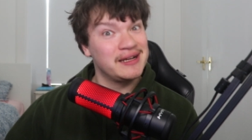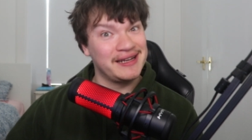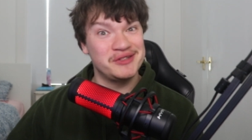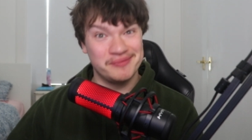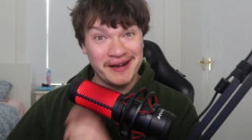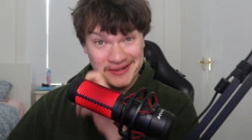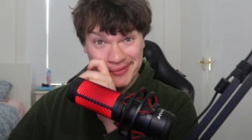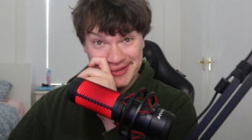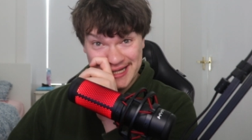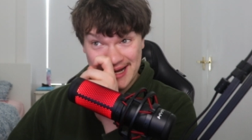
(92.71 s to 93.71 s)
and you might
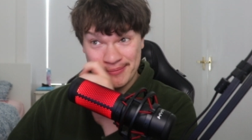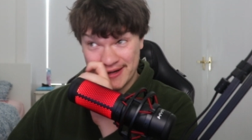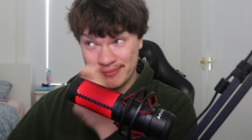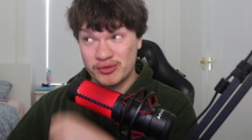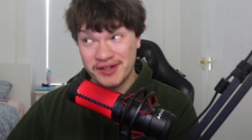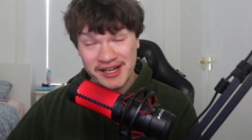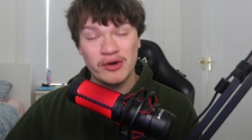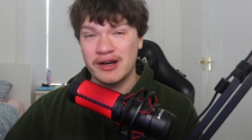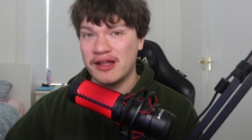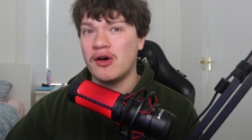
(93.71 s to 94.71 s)
know what's happening pretty
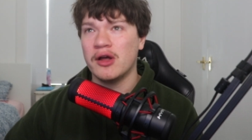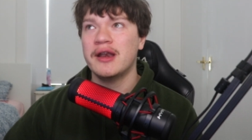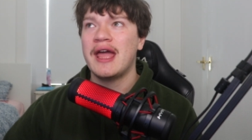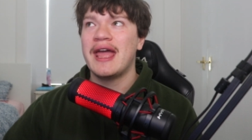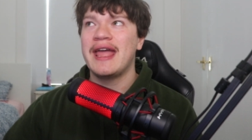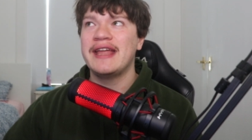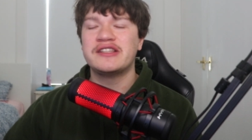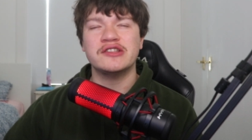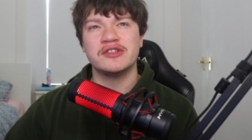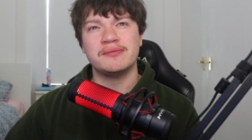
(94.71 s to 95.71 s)
early on, it
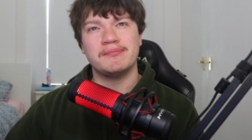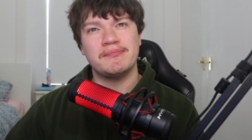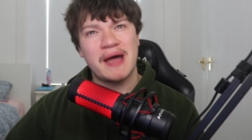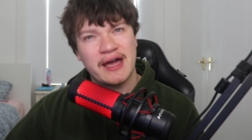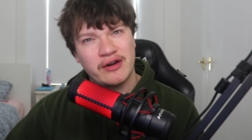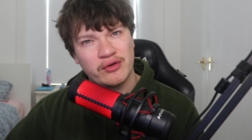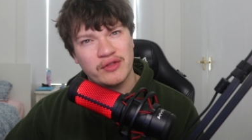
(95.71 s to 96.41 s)
doesn't matter.